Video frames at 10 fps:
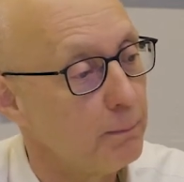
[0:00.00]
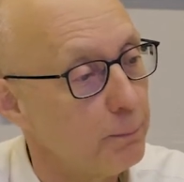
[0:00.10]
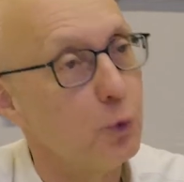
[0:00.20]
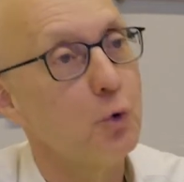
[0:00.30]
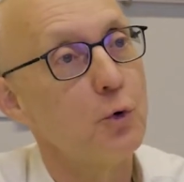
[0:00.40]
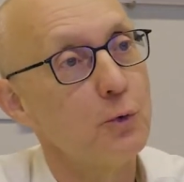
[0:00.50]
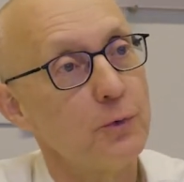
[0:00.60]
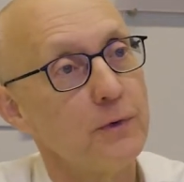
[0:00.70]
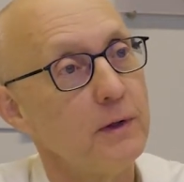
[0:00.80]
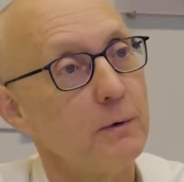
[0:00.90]

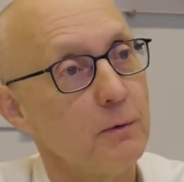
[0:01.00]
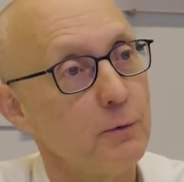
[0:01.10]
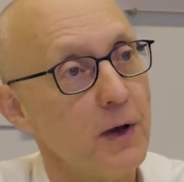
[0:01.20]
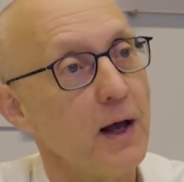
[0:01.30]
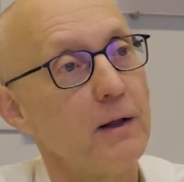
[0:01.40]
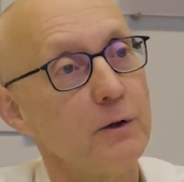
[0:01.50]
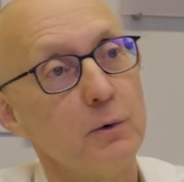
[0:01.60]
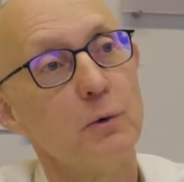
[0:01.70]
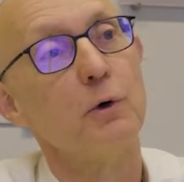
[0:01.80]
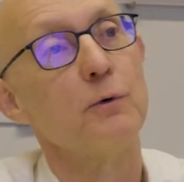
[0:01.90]
prove the
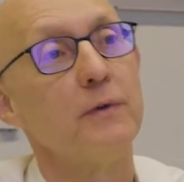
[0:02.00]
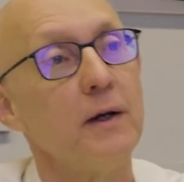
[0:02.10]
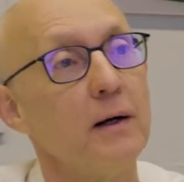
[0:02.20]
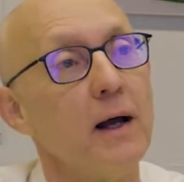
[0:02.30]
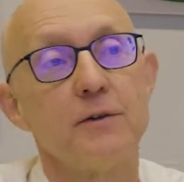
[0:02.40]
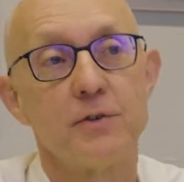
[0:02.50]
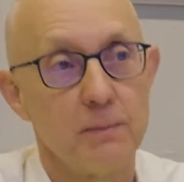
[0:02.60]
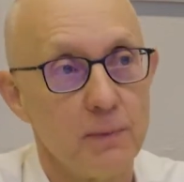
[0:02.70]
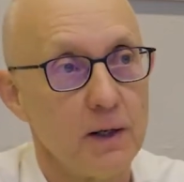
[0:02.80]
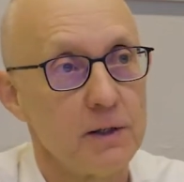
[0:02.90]
value of their
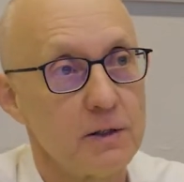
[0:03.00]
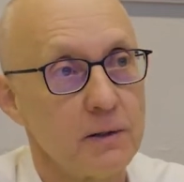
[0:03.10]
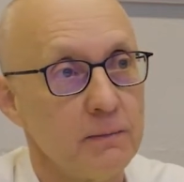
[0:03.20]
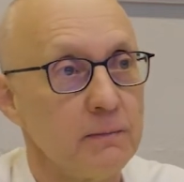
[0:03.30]
asset base.